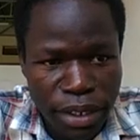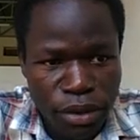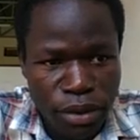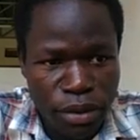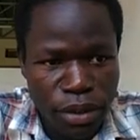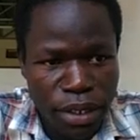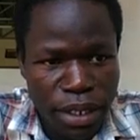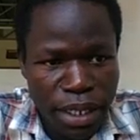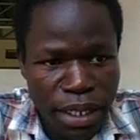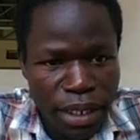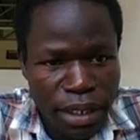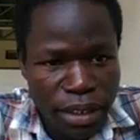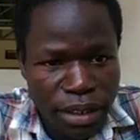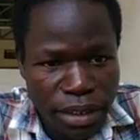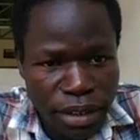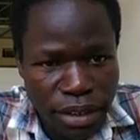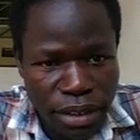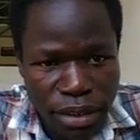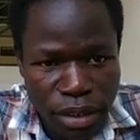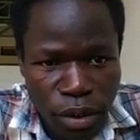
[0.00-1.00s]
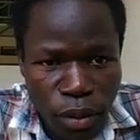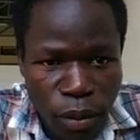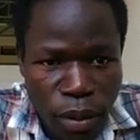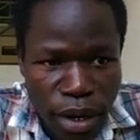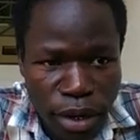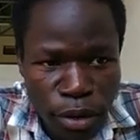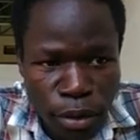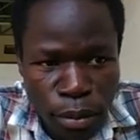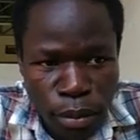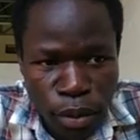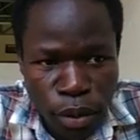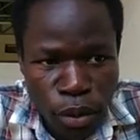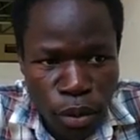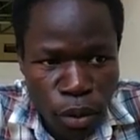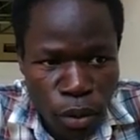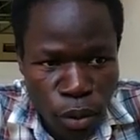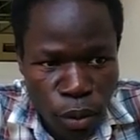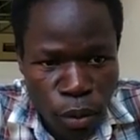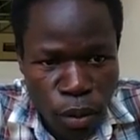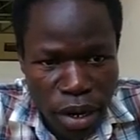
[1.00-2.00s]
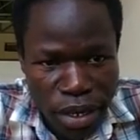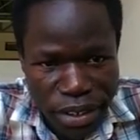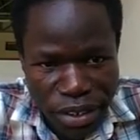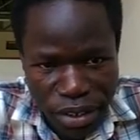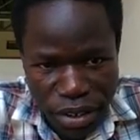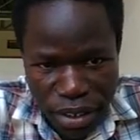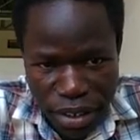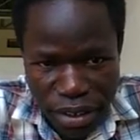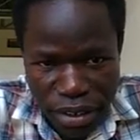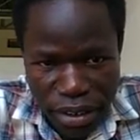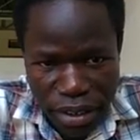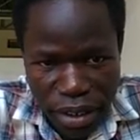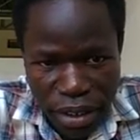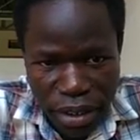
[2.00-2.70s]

contains one or more worksheets.